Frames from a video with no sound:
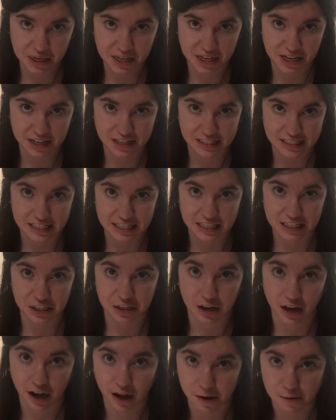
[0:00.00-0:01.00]
because He
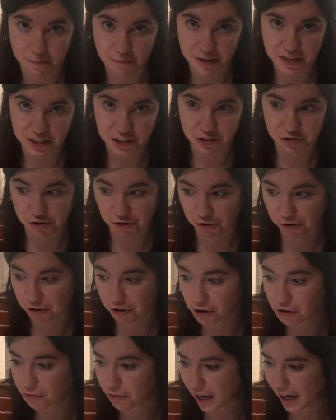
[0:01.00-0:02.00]
um, is
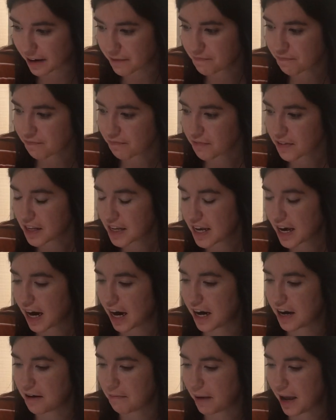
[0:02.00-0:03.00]
eternal, right?
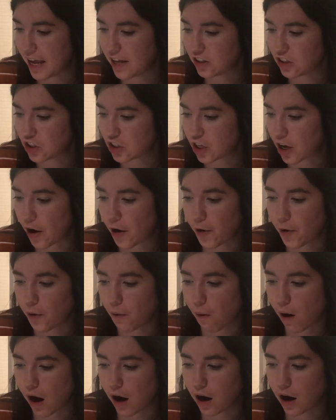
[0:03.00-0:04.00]
Um, and
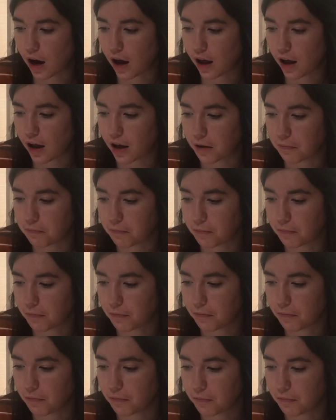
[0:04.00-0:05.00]
so, uh,
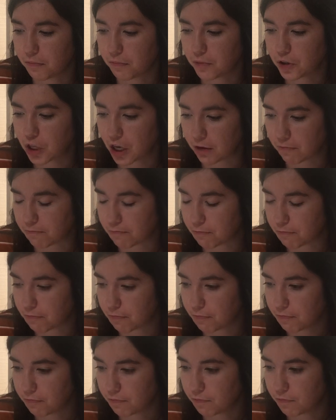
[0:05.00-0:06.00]
good.
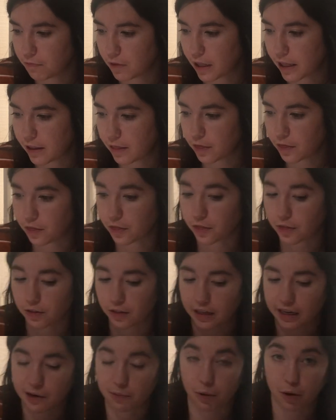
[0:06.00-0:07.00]

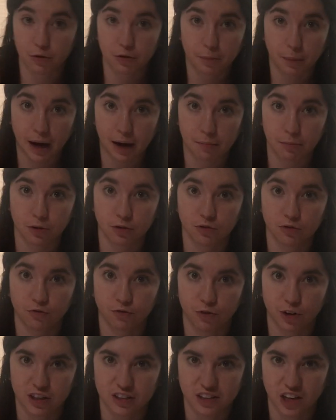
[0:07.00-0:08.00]
He wrote the Bible
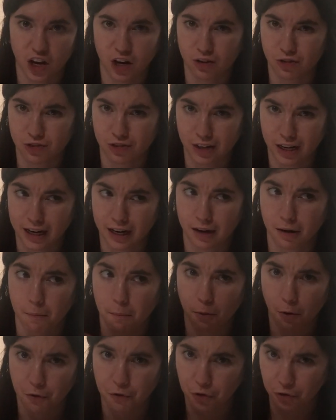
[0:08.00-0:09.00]
for us to understand
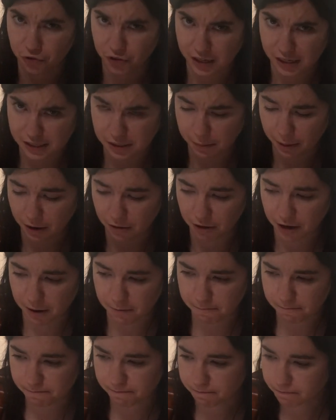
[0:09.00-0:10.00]
more of those things about
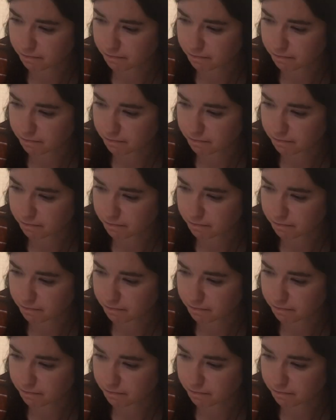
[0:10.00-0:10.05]
Him.